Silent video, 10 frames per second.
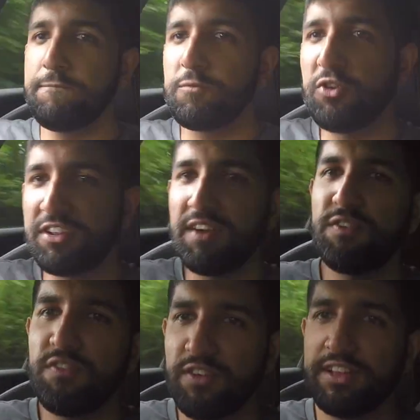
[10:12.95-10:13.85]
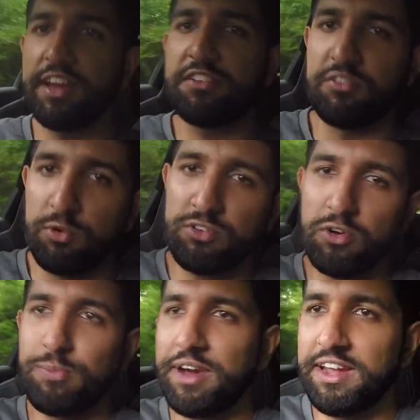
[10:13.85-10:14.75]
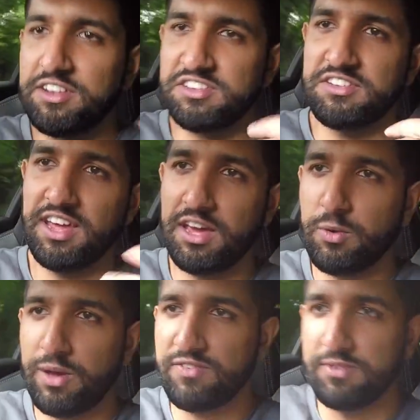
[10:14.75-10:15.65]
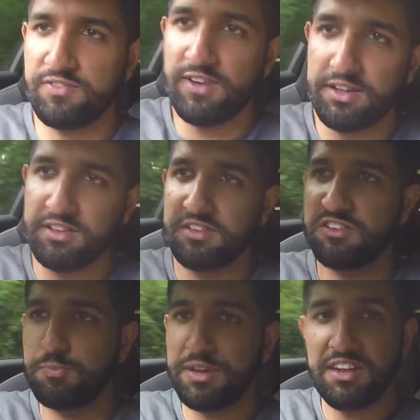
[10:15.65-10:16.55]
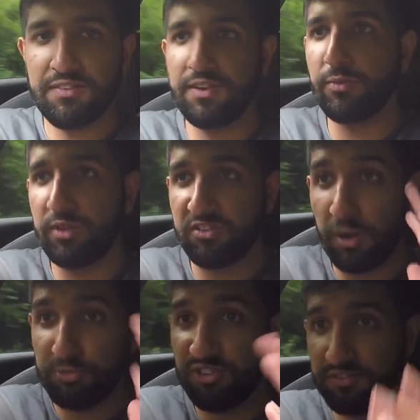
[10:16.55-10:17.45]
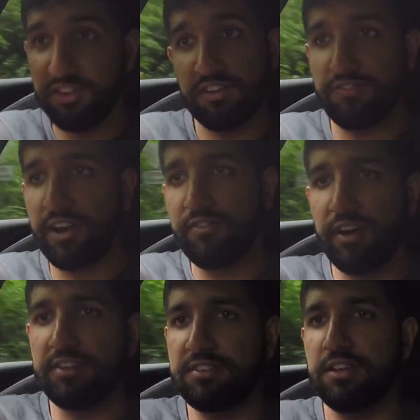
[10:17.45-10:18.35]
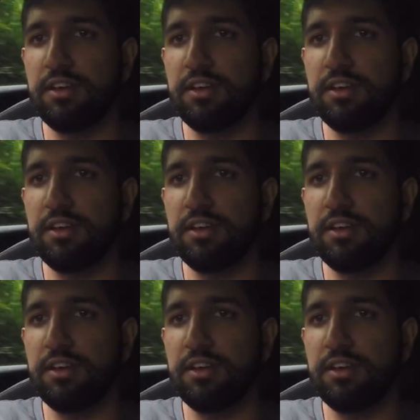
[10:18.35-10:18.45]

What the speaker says: you can definitely feel that it's an auto, but it doesn't take away from the fact that the speed of it when it's upshifting is very fast.